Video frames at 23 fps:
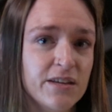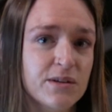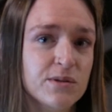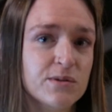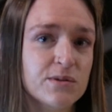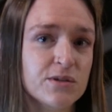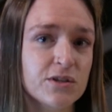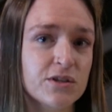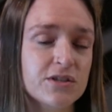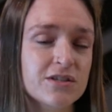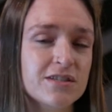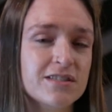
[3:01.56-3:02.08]

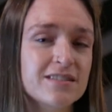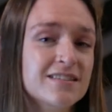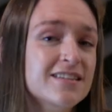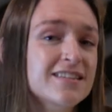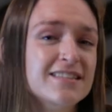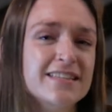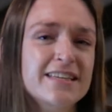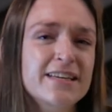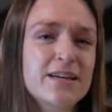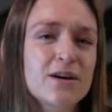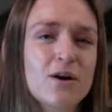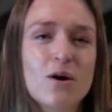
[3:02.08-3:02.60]
users to
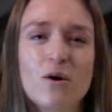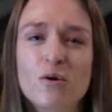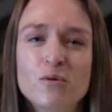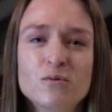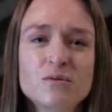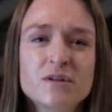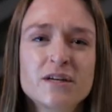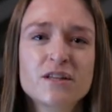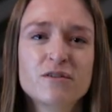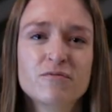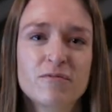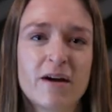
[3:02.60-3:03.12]
see
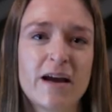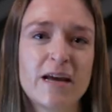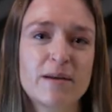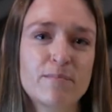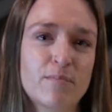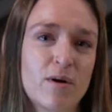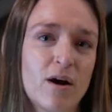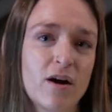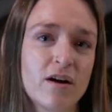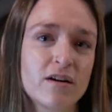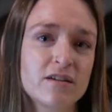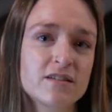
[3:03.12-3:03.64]
only the right
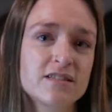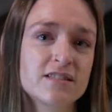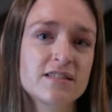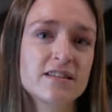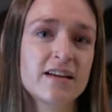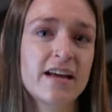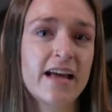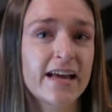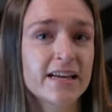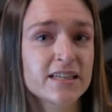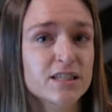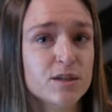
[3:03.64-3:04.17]
parts
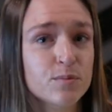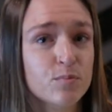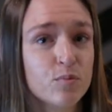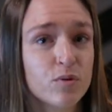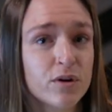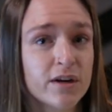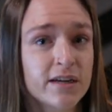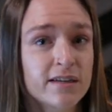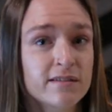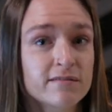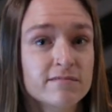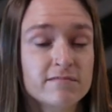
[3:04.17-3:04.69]
and to
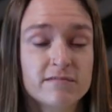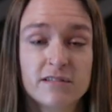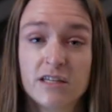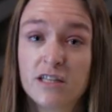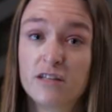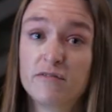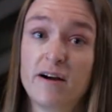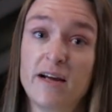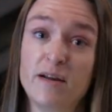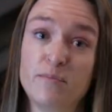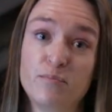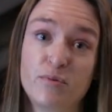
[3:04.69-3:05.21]
print to the
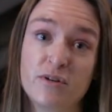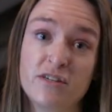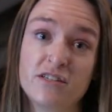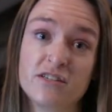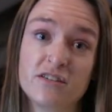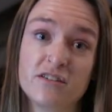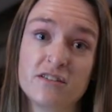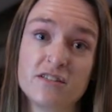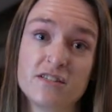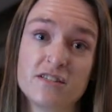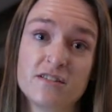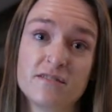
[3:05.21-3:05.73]
right
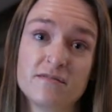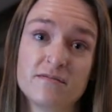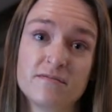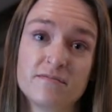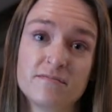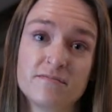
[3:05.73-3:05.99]
printers.